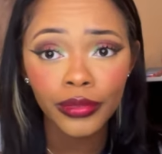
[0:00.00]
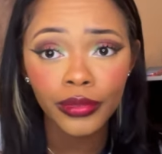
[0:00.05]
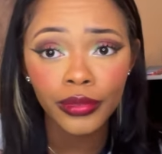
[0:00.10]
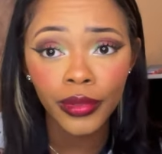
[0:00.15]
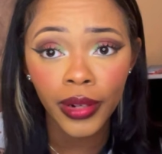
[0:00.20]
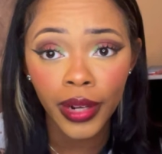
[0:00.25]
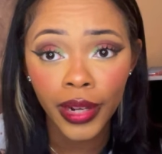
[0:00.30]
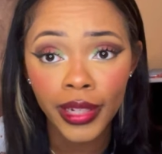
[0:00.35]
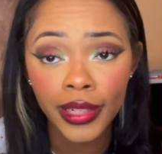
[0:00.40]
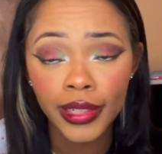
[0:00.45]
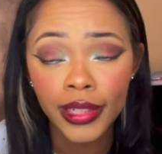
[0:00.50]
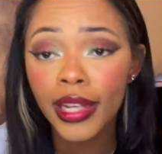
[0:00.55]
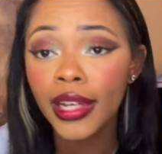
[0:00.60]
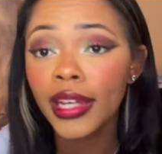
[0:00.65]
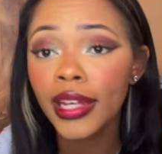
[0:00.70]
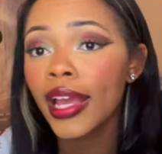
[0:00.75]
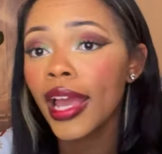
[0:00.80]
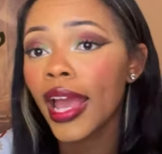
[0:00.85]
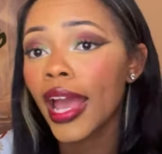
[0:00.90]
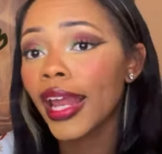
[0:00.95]
right?
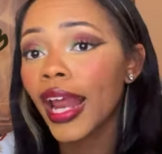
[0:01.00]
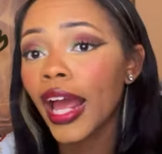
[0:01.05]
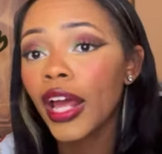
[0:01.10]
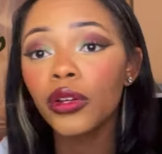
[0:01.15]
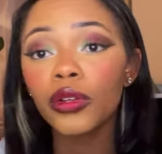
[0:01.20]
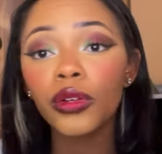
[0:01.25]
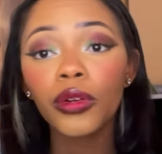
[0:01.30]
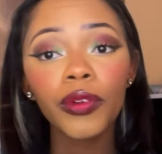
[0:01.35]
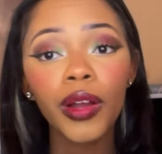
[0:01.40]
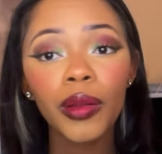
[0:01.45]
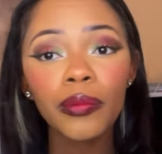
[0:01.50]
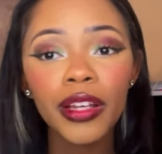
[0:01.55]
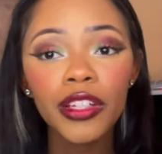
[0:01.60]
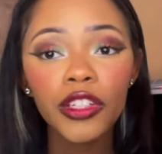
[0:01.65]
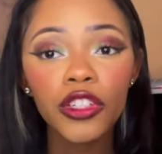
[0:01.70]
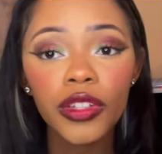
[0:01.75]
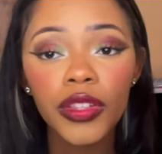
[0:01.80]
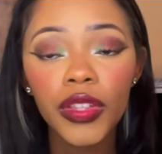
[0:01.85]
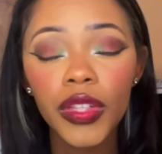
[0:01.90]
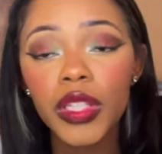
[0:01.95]
And I don't know if I
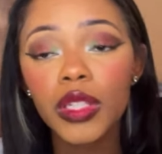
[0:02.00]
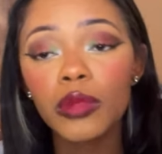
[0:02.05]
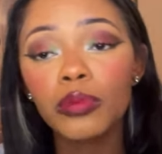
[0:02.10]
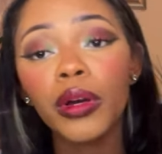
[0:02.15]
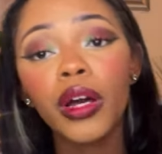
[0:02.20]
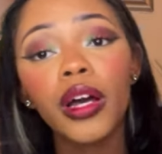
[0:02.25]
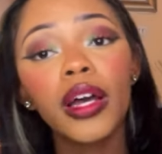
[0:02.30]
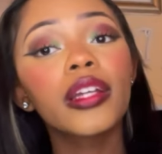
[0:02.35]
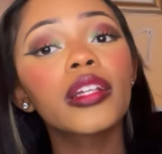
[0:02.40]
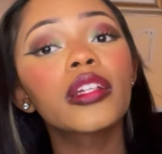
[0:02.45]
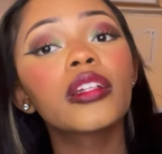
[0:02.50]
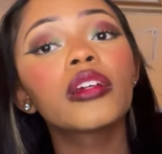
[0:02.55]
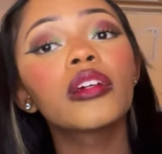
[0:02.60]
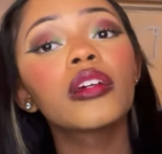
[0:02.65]
mentioned this, but